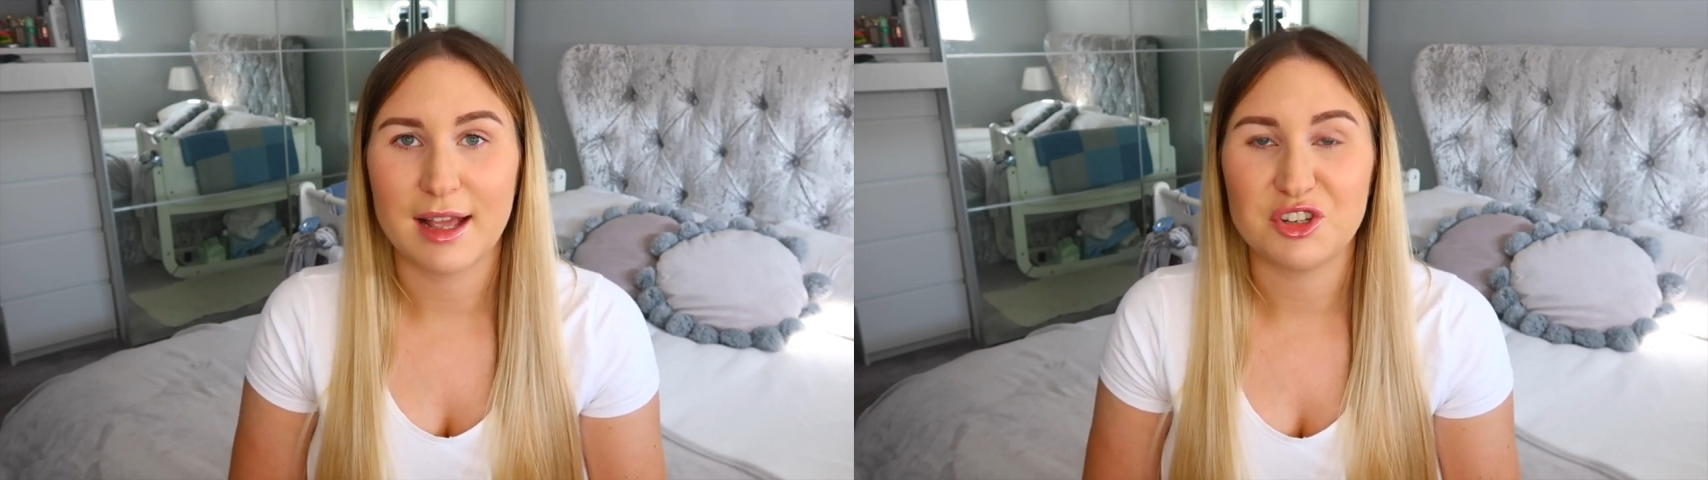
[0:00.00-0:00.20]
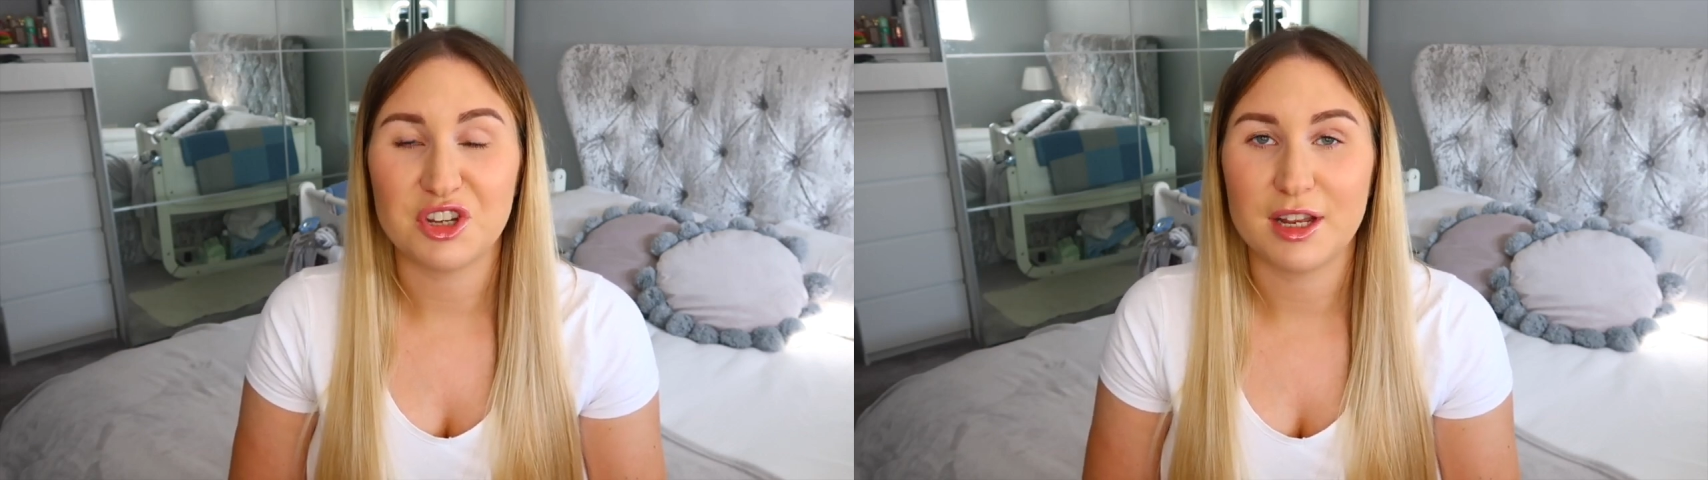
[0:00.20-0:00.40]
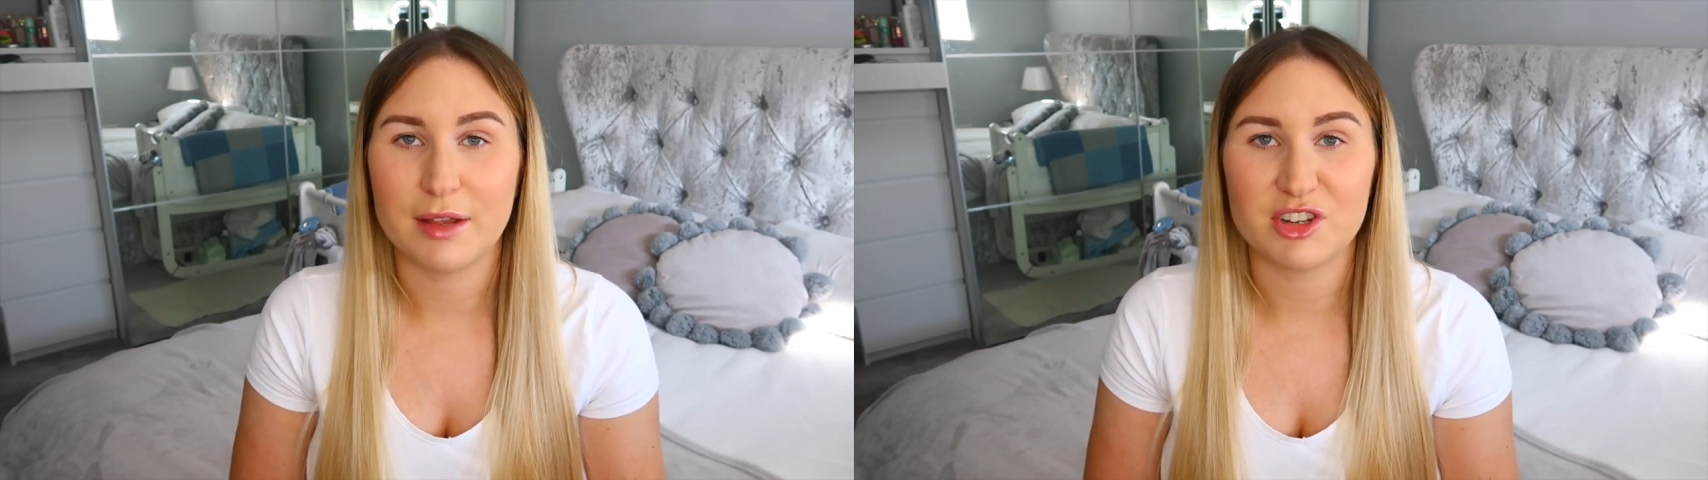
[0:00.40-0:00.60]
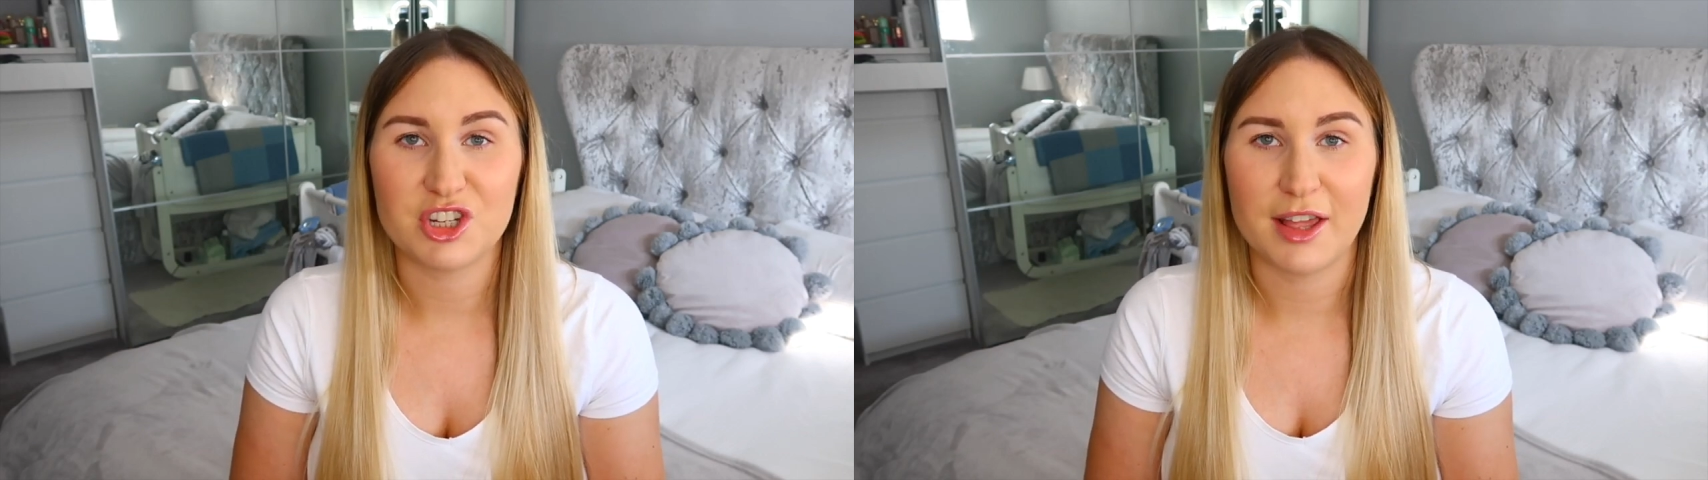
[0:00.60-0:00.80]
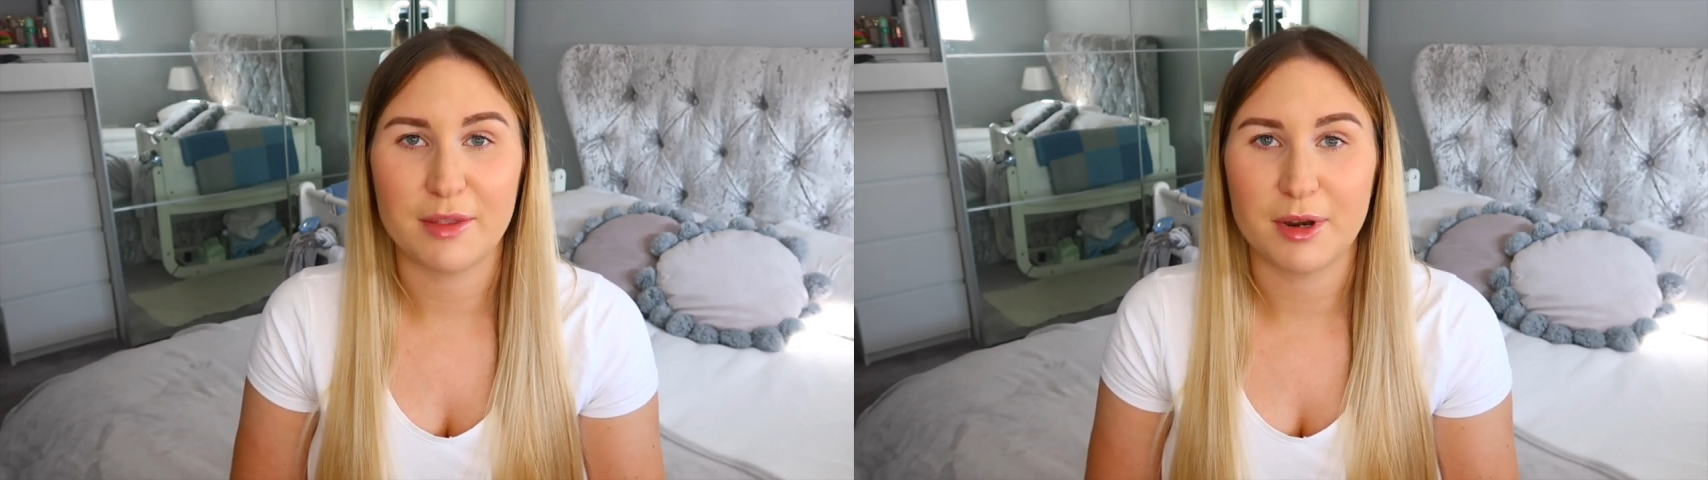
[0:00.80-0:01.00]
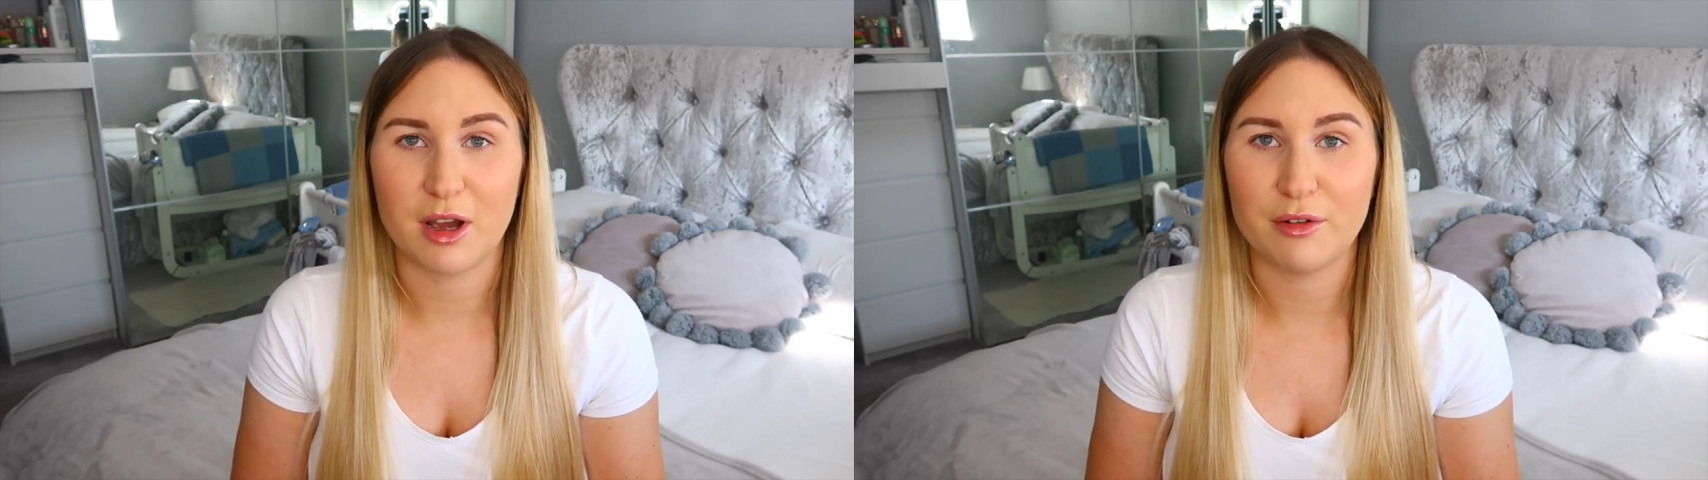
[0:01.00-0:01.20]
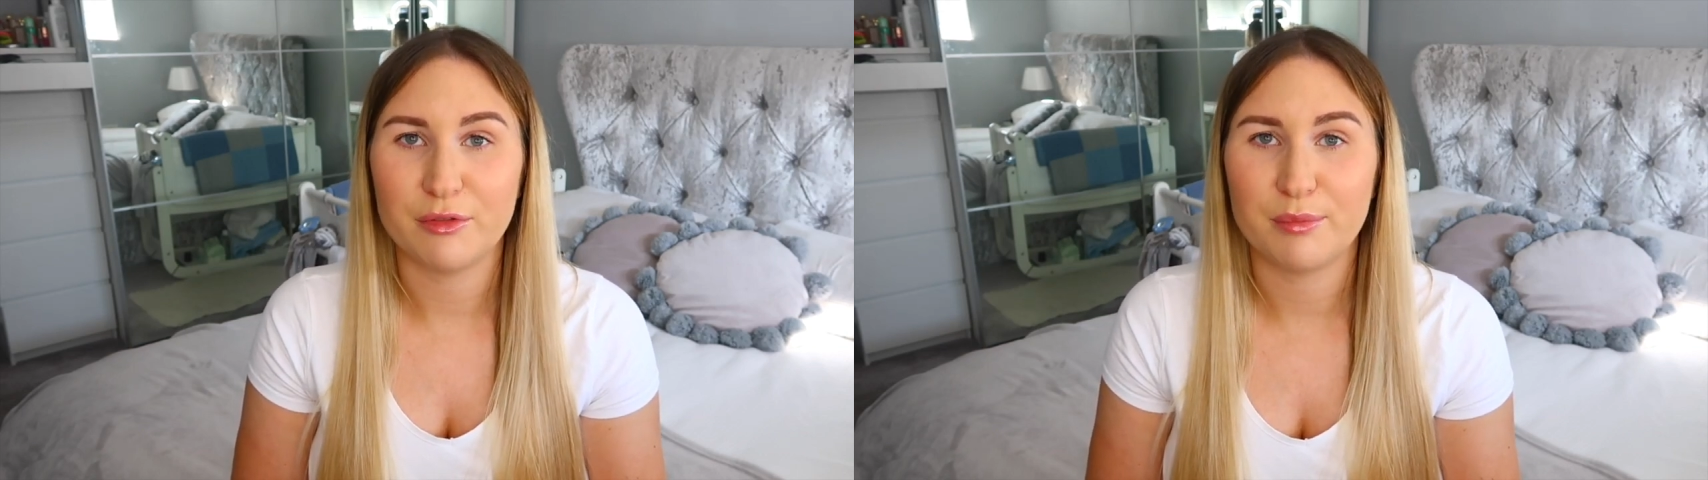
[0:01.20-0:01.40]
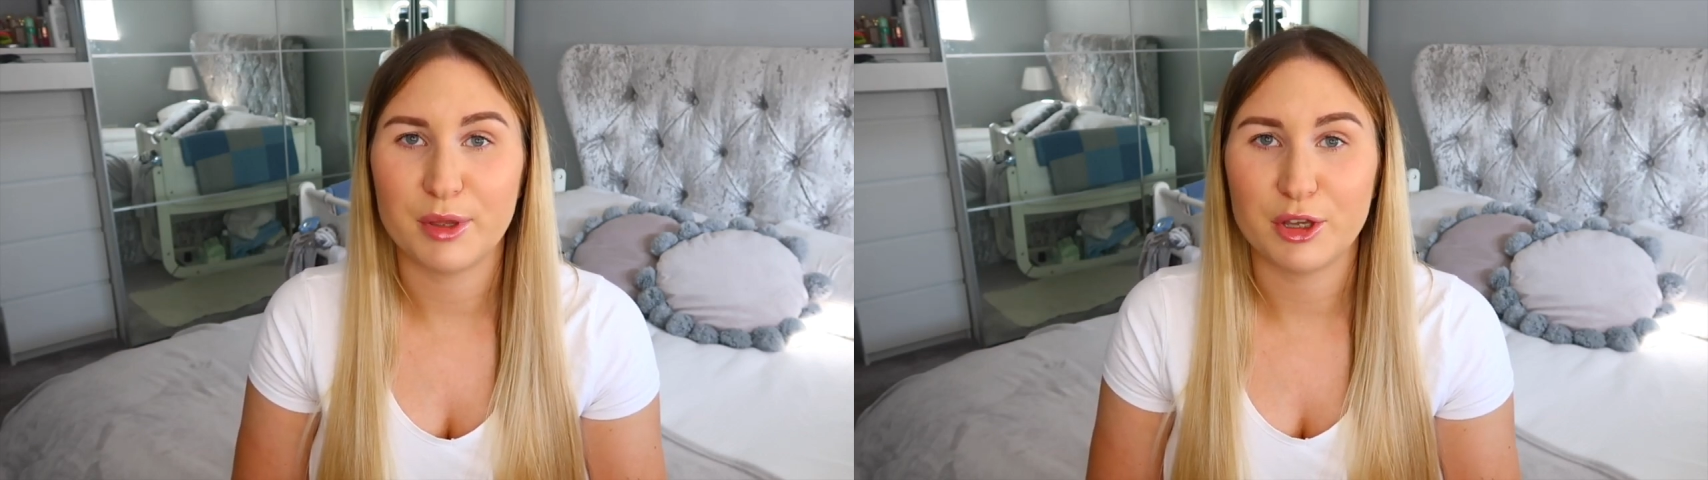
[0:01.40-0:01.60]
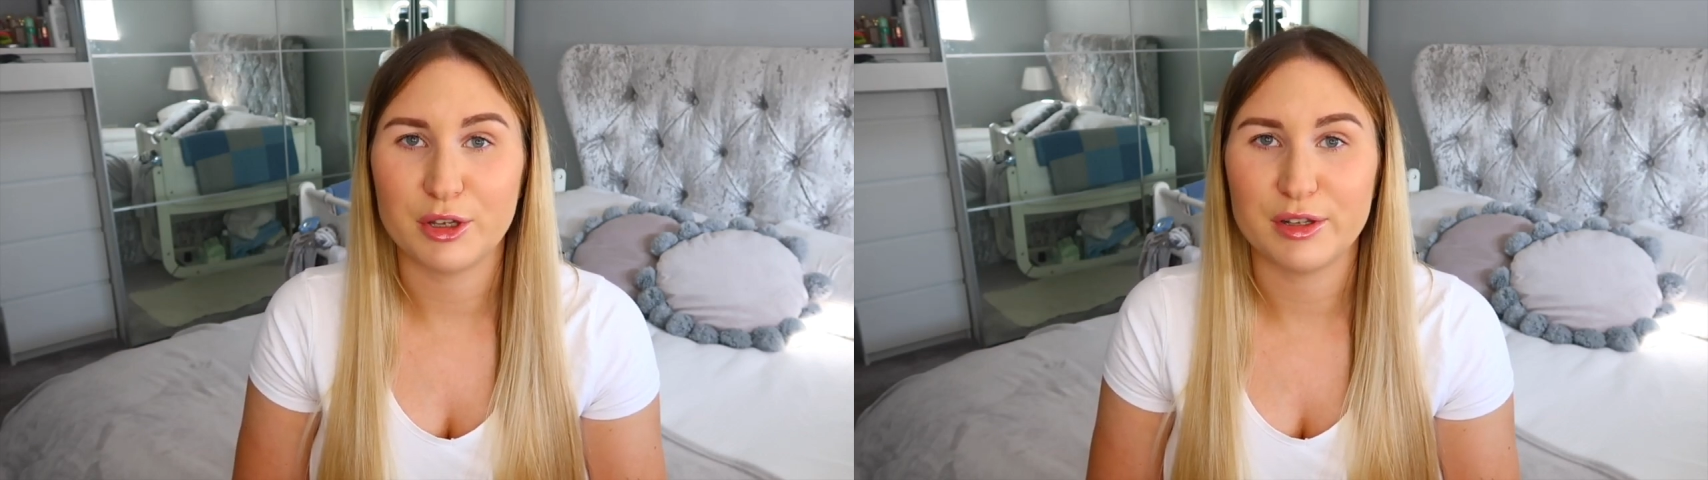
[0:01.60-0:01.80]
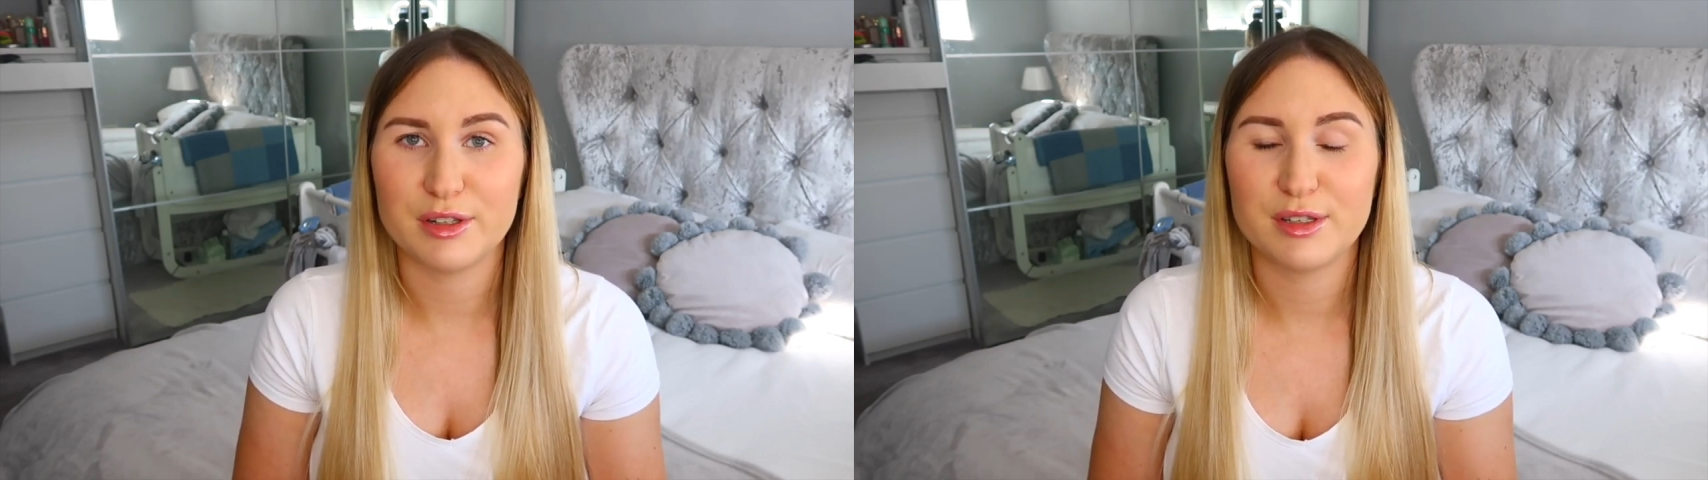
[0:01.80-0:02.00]
and you can never share them enough,
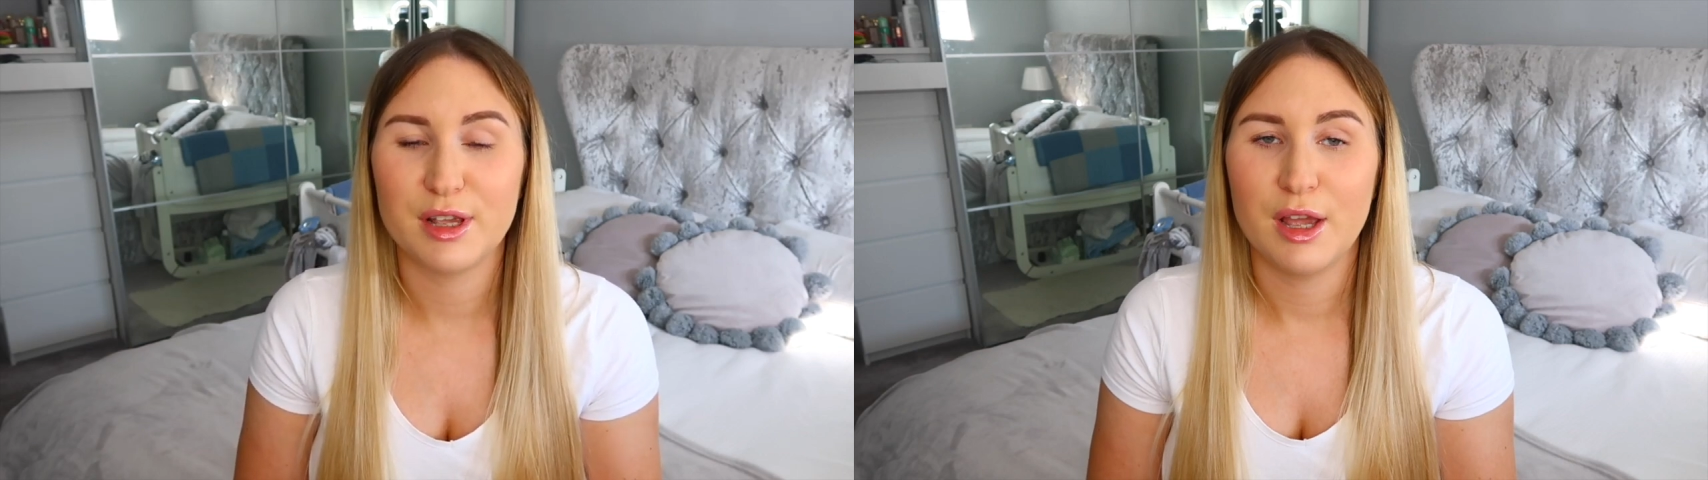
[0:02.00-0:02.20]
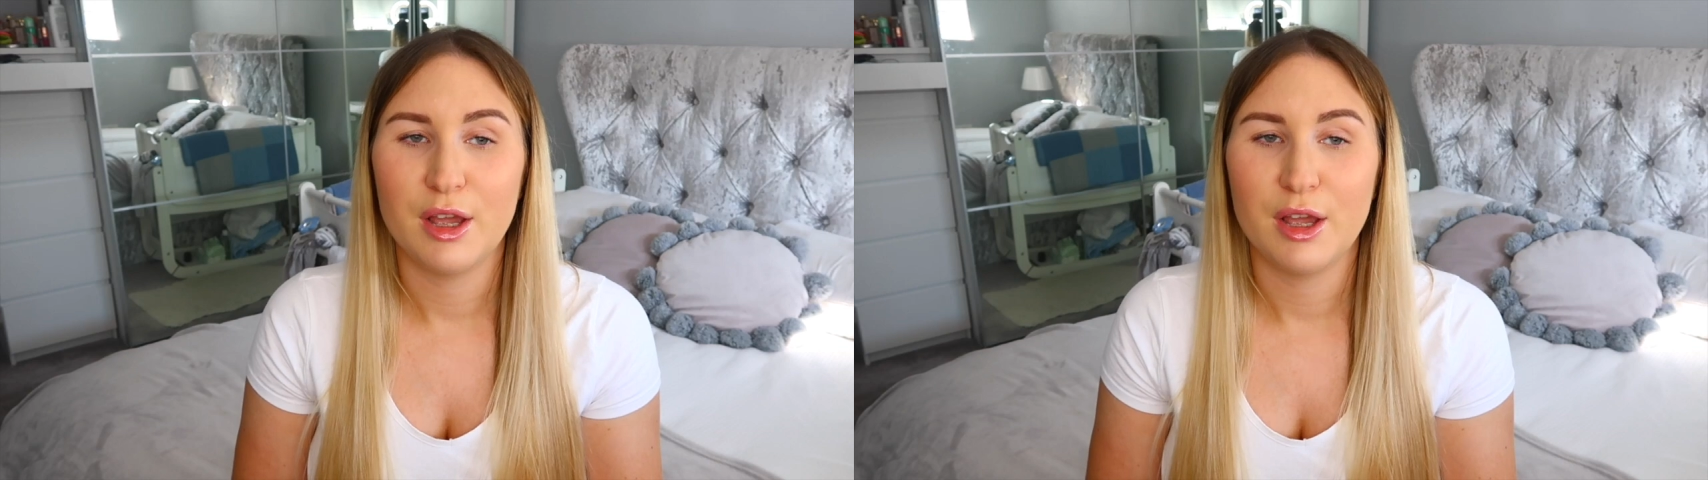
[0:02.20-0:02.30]
because